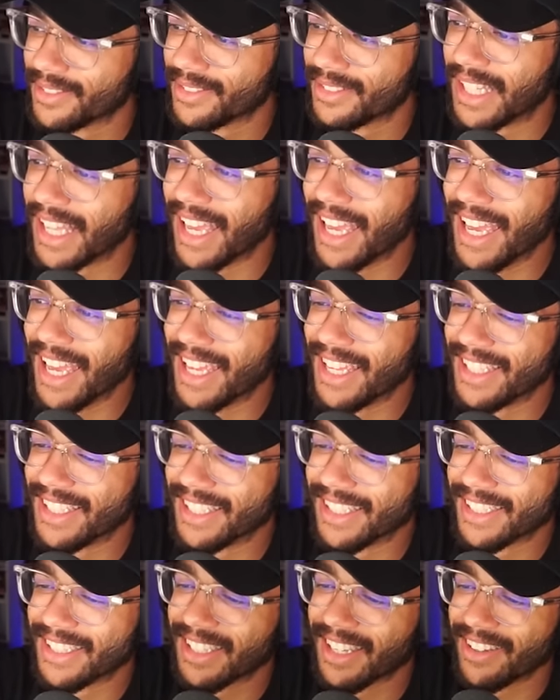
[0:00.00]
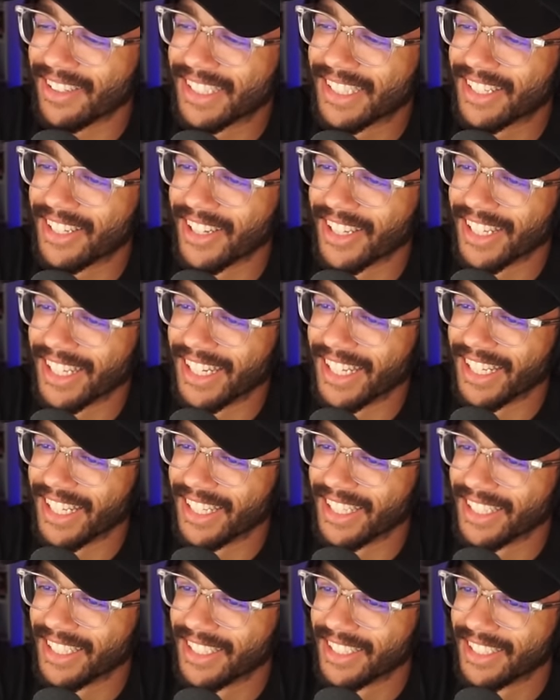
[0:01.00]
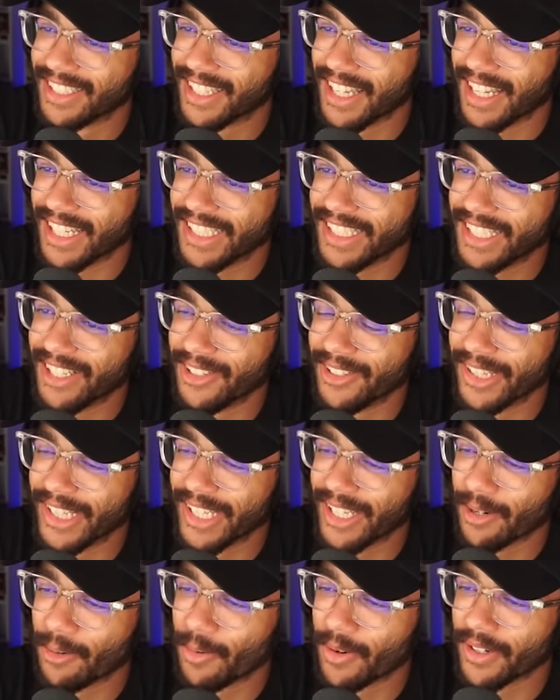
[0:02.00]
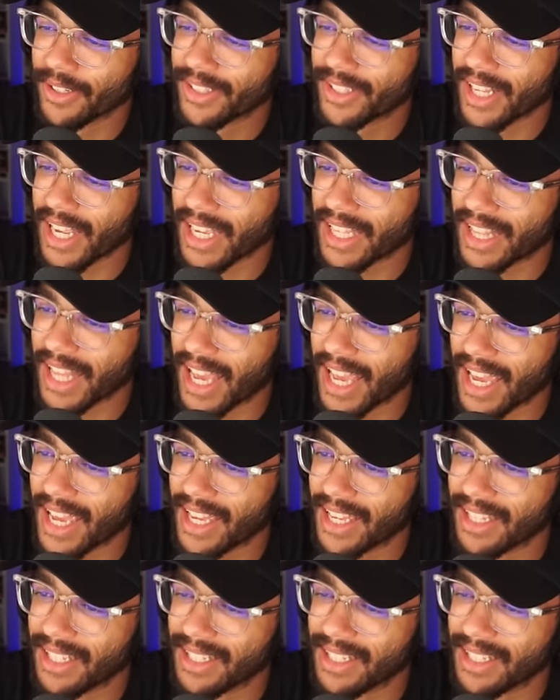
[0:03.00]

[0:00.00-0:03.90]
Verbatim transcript: Yeah, this is how he's cooking it. I don't think it works like that.